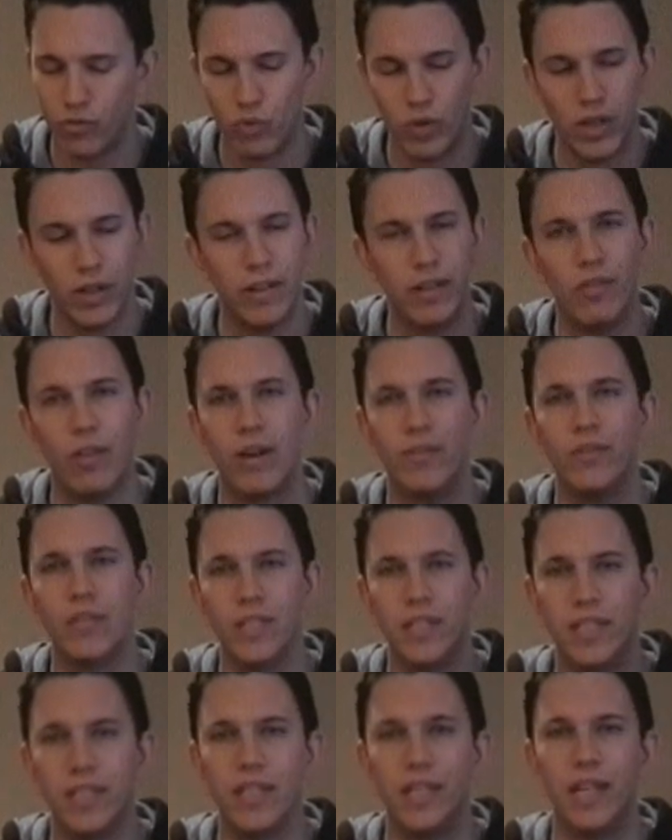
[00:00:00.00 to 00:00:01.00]
Really love to
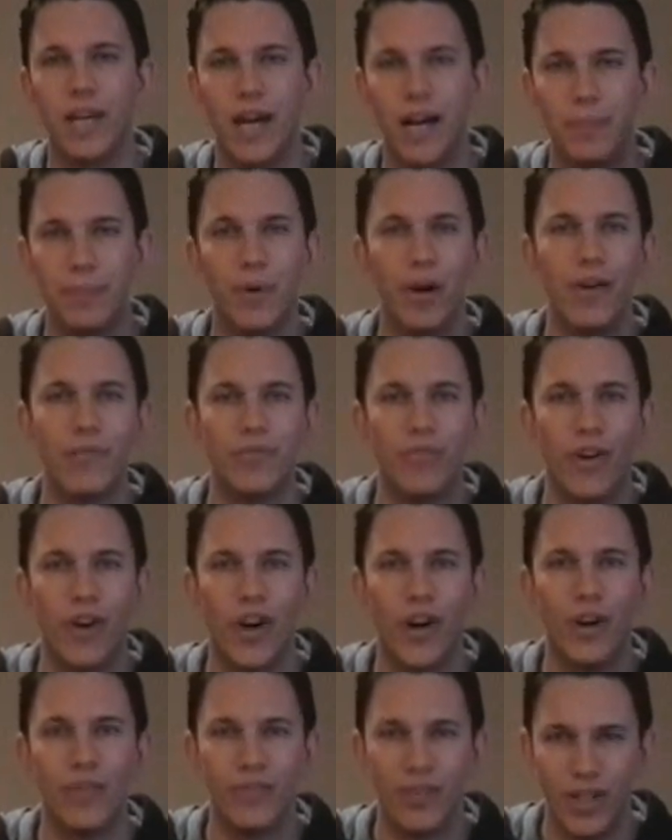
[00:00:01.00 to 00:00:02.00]
see Brett
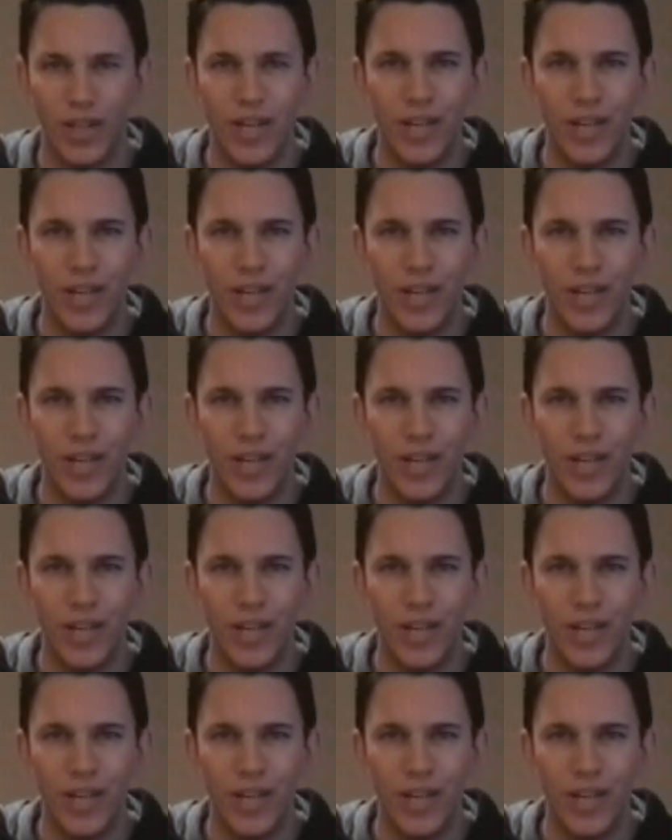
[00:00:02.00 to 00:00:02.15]
Favre